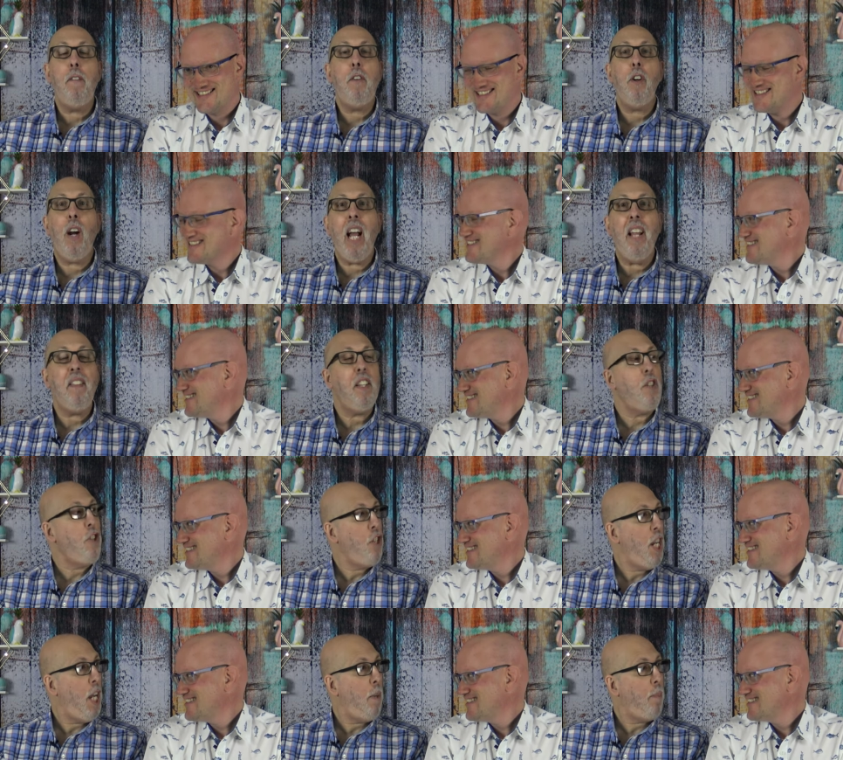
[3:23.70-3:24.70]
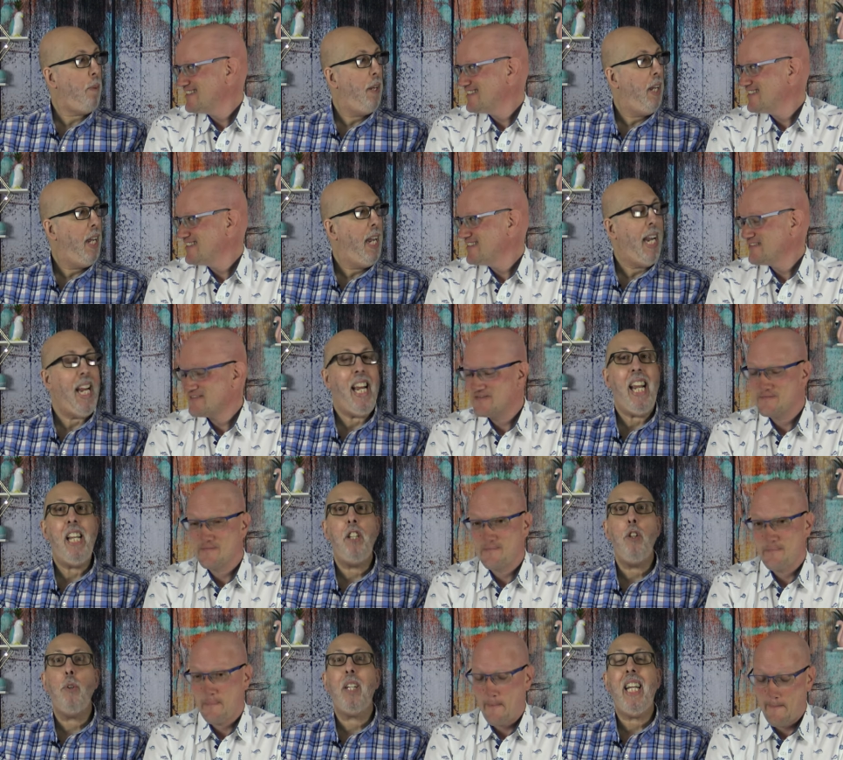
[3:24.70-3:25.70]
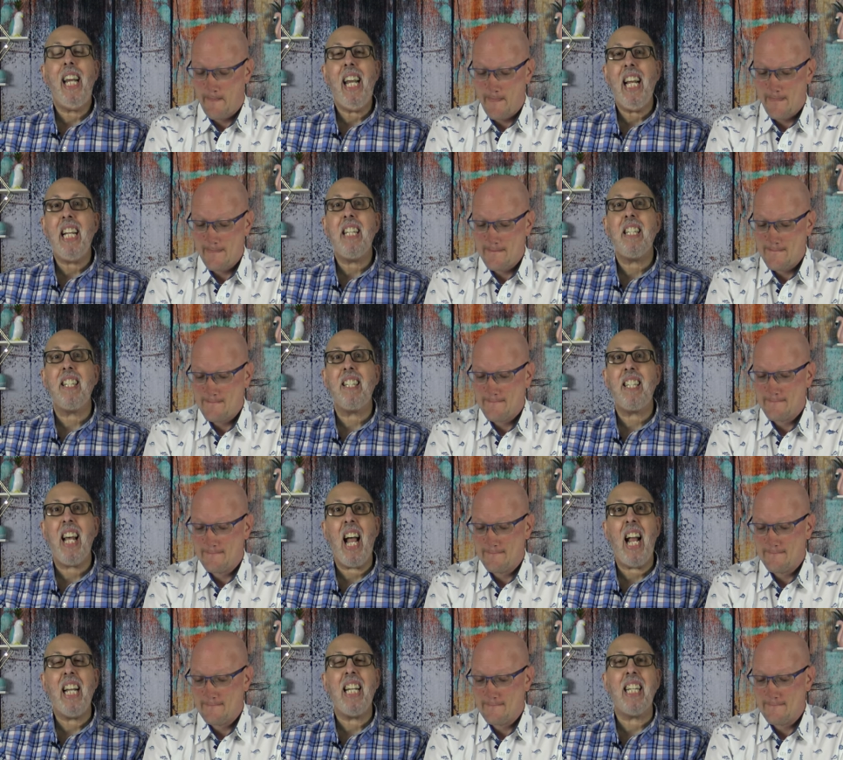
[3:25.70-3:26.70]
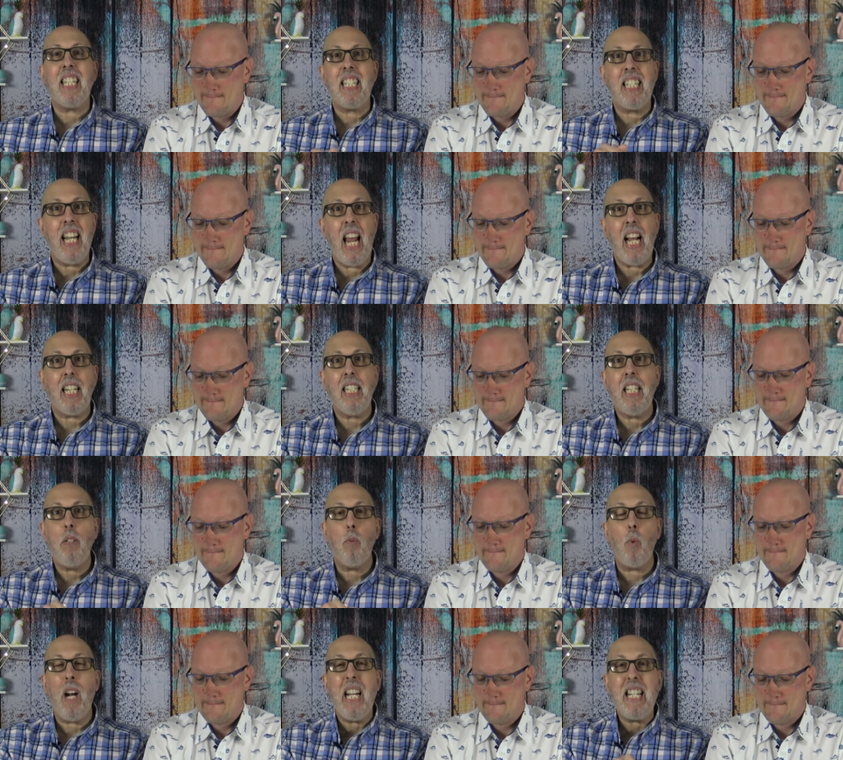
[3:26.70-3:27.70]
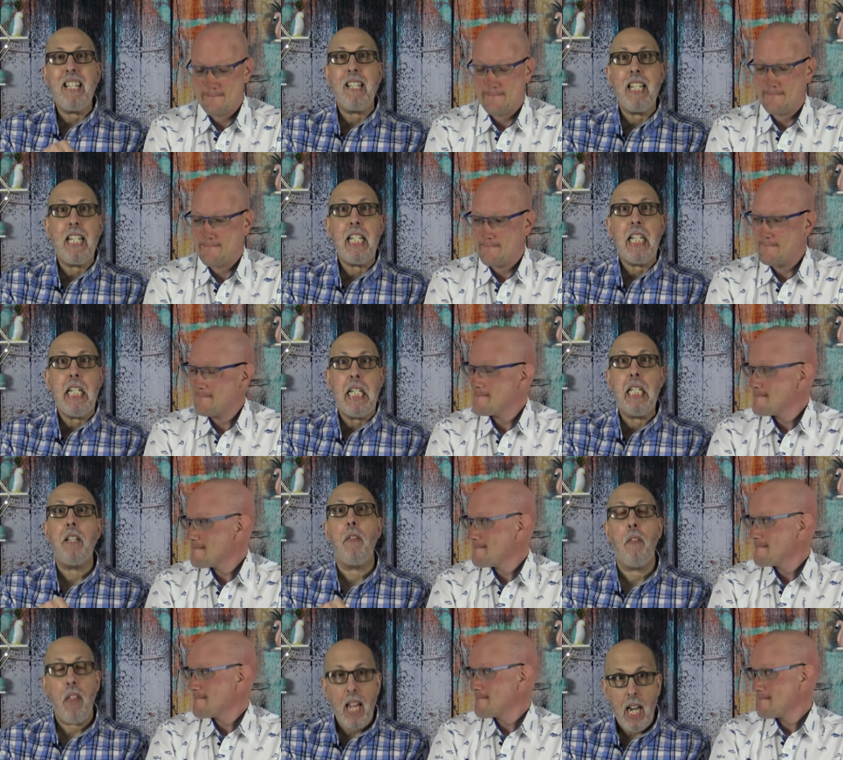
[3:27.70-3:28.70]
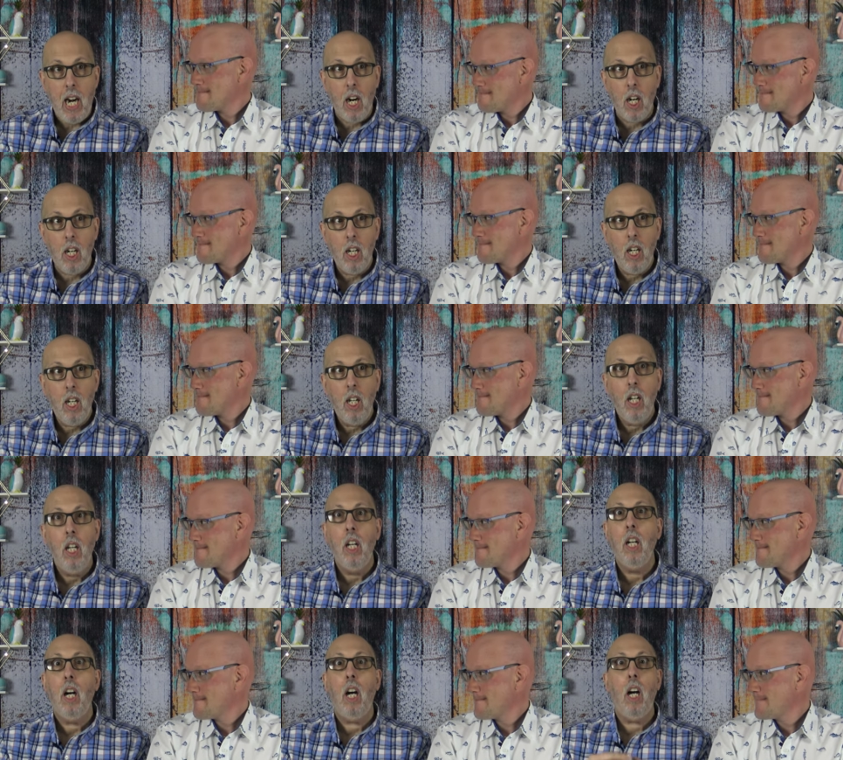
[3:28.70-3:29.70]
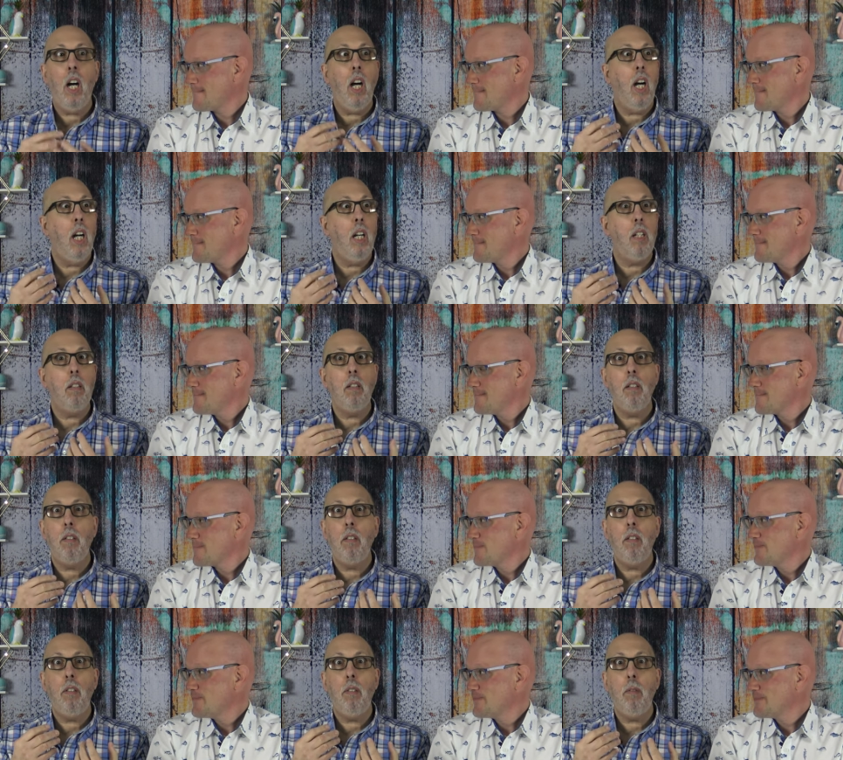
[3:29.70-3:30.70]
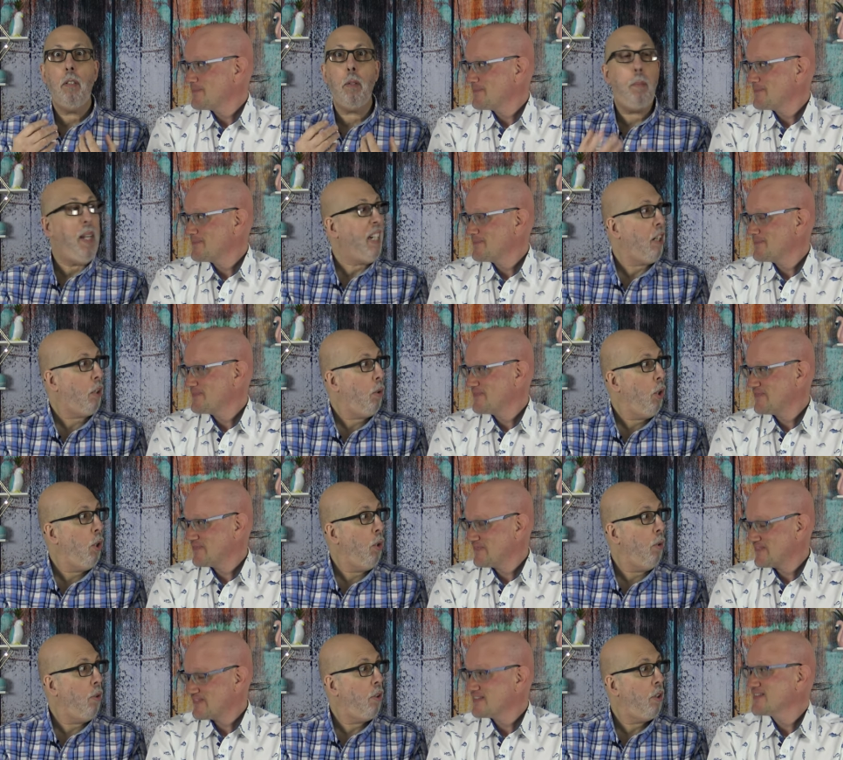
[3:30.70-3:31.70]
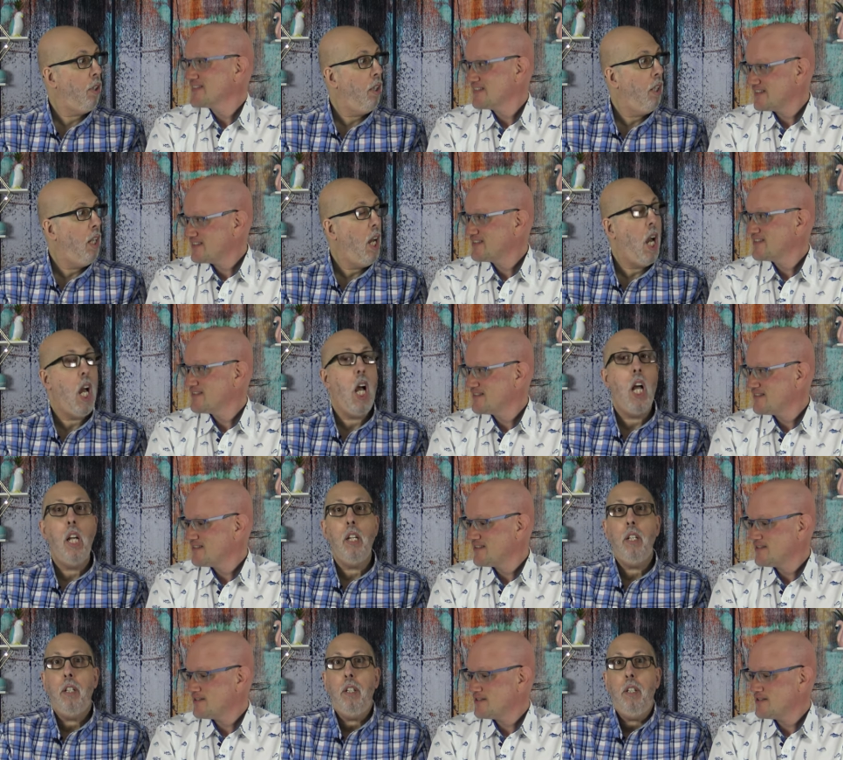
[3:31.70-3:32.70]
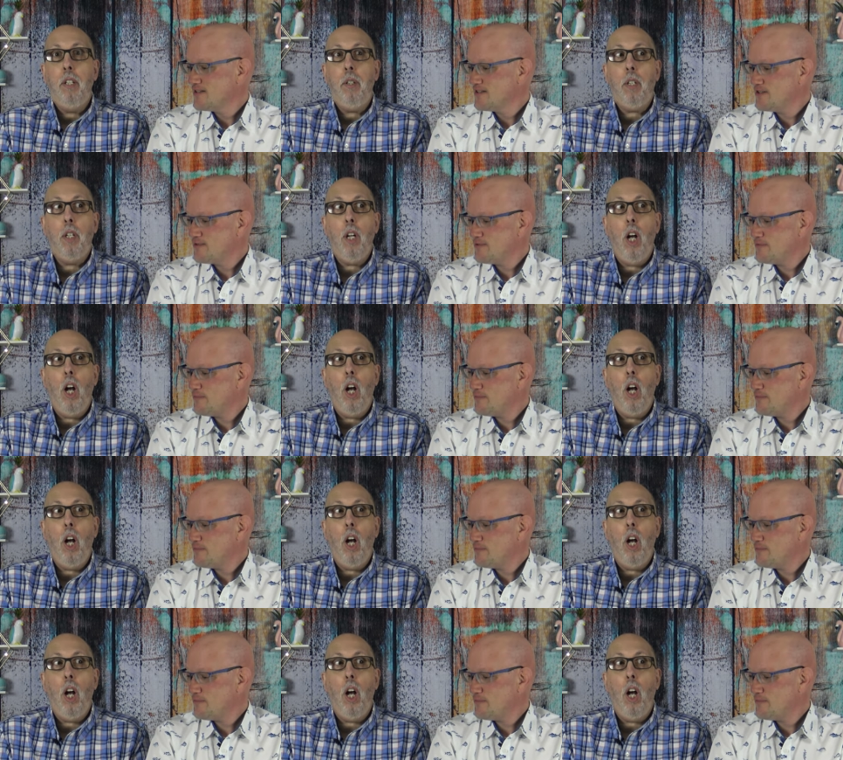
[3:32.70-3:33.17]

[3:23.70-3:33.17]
Speaker 1: if you're on the ship and you can't decide exactly right then and there uh, to pick a cruise, you can I'm